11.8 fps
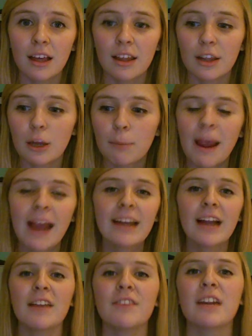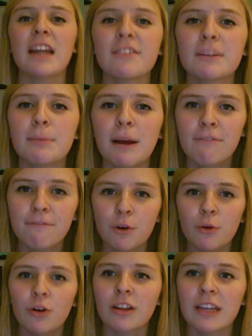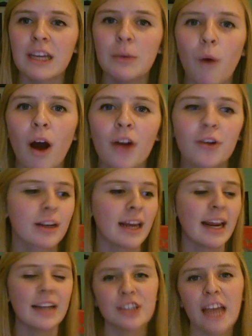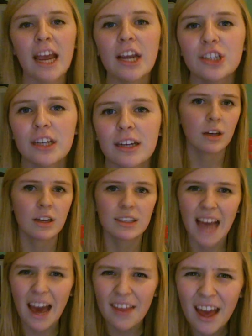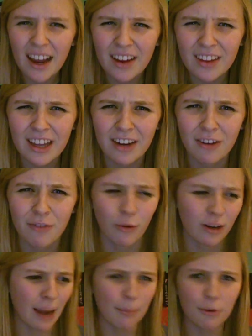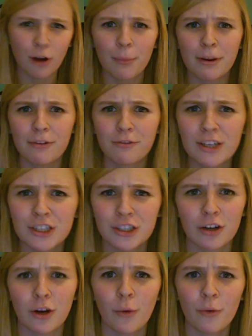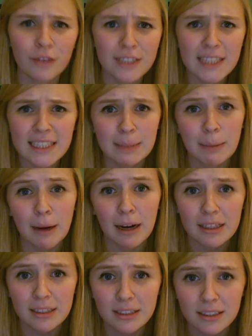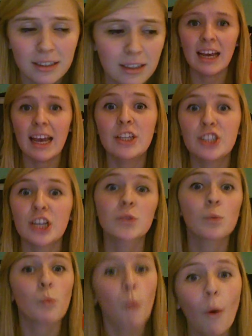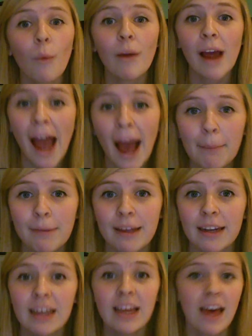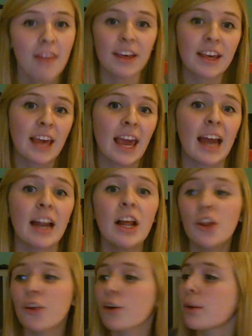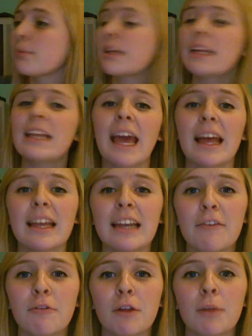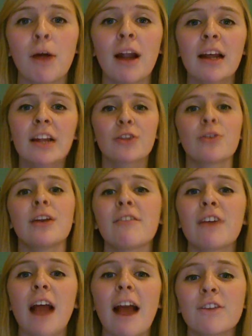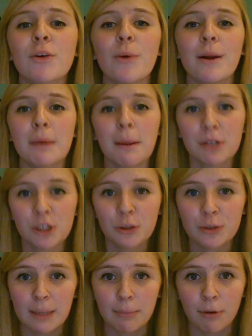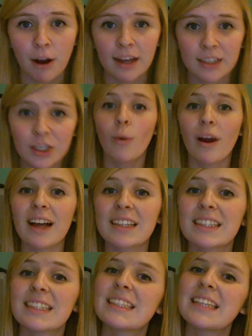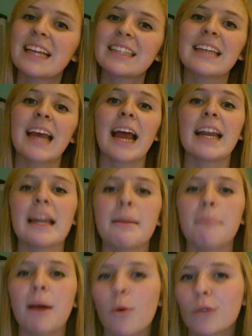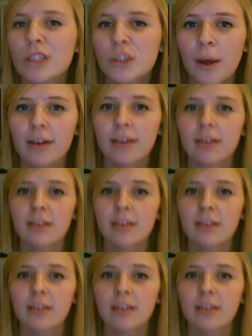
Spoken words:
They're paid not even enough to buy food or clean water or get education. So how the heck are they going to afford an Abercrombie and Fitch shirt going for $60? It just won't happen. They can't. They're completely alienated from the product. They're never ever going to be able to use that product. Whereas, let's say I knitted my own sweater.